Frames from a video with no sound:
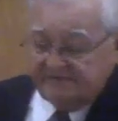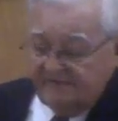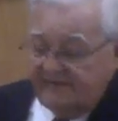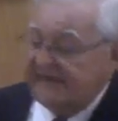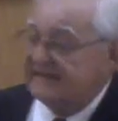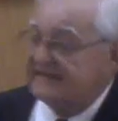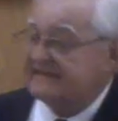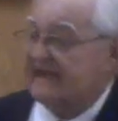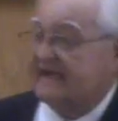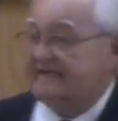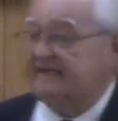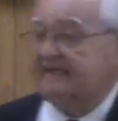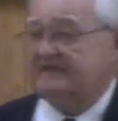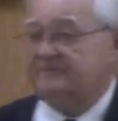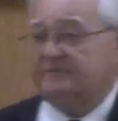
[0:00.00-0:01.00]
me to say
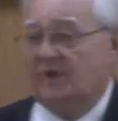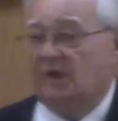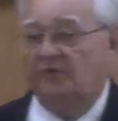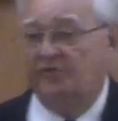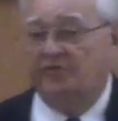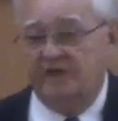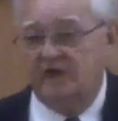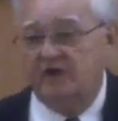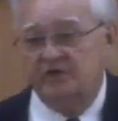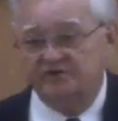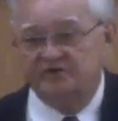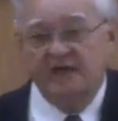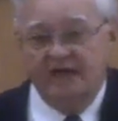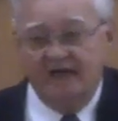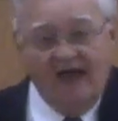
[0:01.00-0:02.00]
this, but over the years,
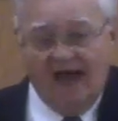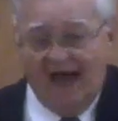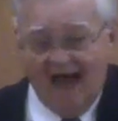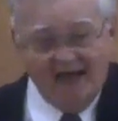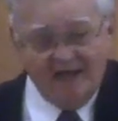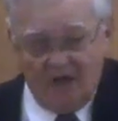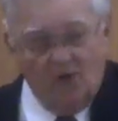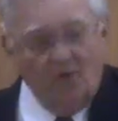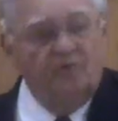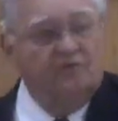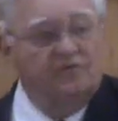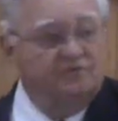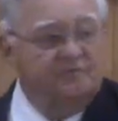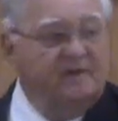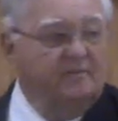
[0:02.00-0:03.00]
I know
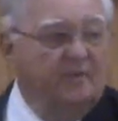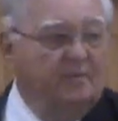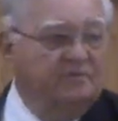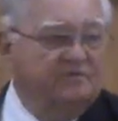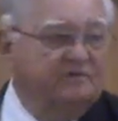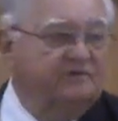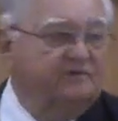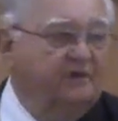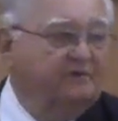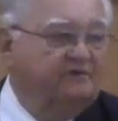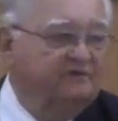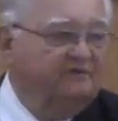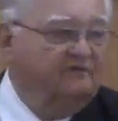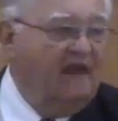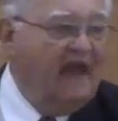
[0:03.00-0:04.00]
there's been members of the church
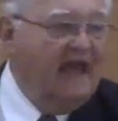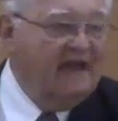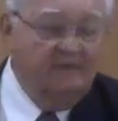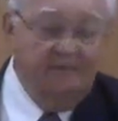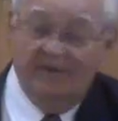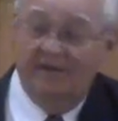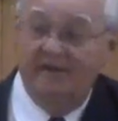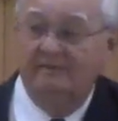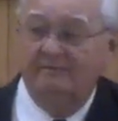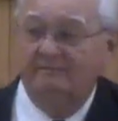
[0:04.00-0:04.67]
that lied to me.